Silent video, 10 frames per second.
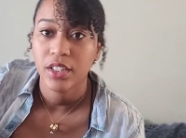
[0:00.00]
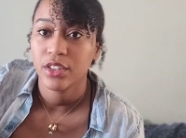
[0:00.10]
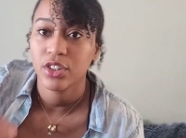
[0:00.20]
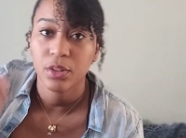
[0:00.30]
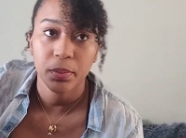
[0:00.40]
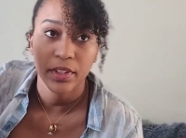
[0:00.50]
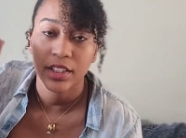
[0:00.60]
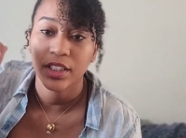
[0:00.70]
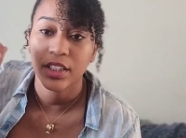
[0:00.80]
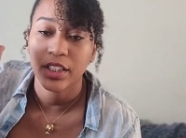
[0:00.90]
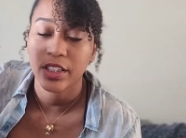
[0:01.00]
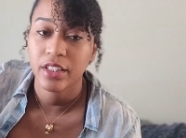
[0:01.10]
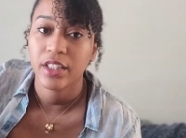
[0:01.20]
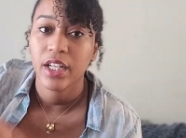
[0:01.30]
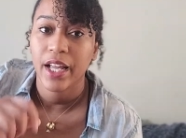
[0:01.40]
You just put it in
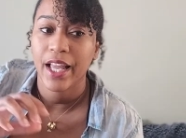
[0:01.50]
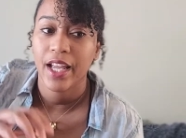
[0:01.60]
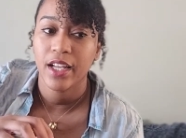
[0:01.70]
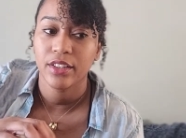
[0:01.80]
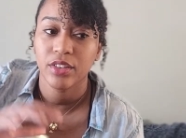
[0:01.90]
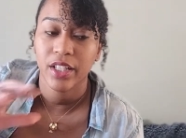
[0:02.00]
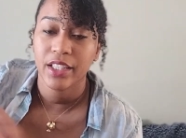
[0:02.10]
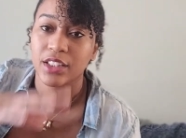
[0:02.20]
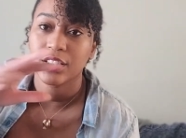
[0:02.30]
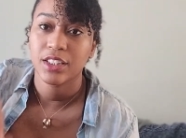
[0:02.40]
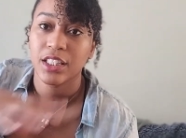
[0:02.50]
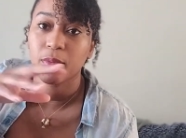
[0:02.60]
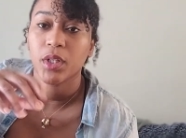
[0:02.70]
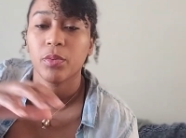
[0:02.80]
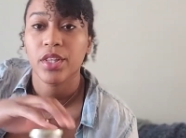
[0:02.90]
there and you let it steam
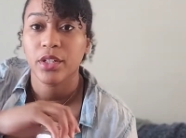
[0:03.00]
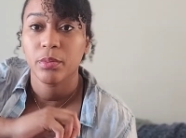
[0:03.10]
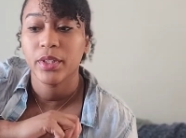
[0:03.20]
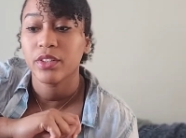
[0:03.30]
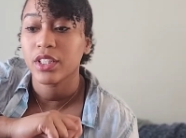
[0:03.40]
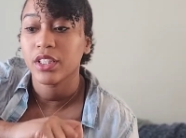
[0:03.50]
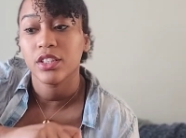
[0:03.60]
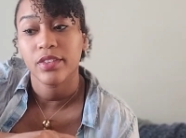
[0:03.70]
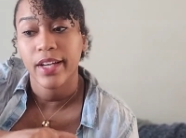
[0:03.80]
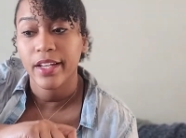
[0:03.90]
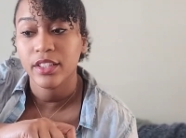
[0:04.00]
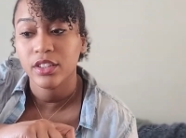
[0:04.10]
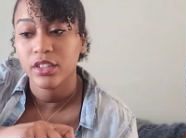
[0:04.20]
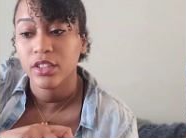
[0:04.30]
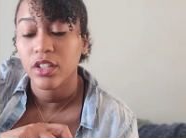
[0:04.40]
up with your milk, and then you add it
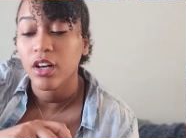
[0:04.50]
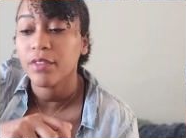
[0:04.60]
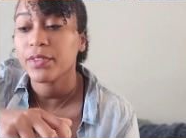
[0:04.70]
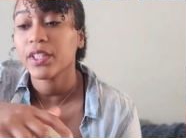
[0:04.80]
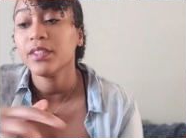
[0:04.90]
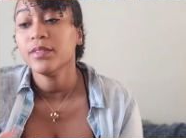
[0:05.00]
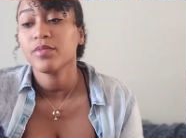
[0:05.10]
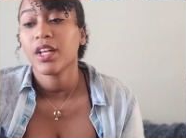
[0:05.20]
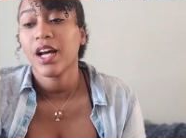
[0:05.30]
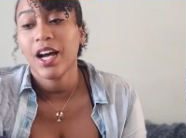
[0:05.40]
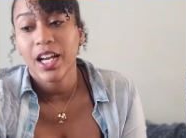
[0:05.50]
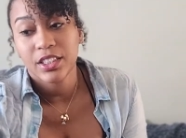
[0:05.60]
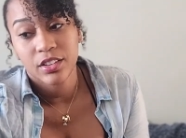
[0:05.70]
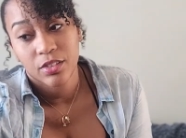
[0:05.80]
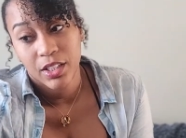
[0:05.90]
to your coffee. I
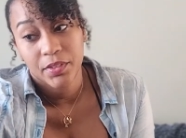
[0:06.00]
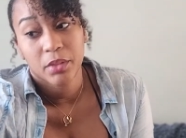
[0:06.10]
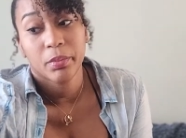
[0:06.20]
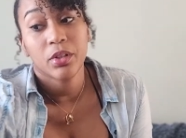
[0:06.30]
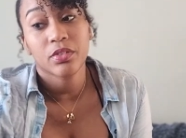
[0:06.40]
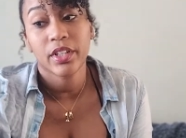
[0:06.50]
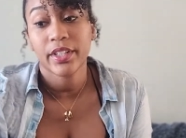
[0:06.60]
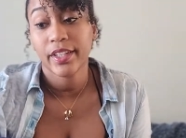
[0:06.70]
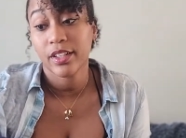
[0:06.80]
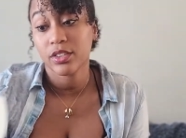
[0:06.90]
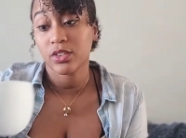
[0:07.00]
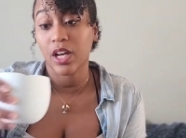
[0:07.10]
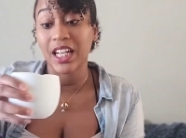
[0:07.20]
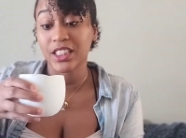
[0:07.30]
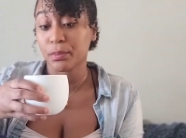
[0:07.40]
actually don't have any milk right now, so
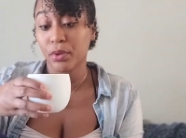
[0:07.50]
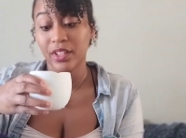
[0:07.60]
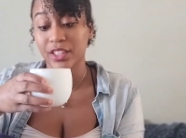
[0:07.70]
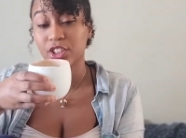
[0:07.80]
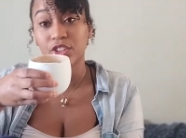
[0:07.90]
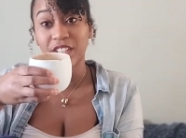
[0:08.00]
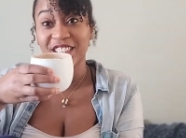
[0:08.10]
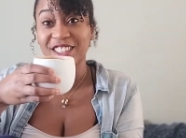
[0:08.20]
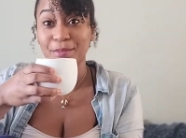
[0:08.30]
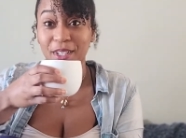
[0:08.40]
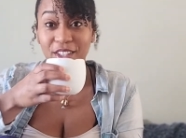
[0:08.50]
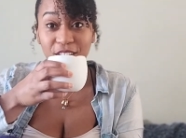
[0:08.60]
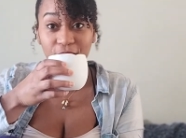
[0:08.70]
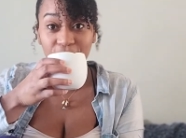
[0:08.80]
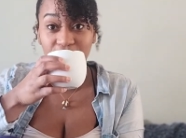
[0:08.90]
I just put it straight into my
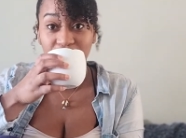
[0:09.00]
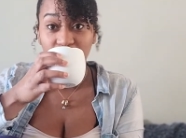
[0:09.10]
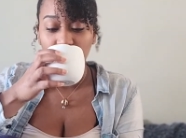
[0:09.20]
coffee.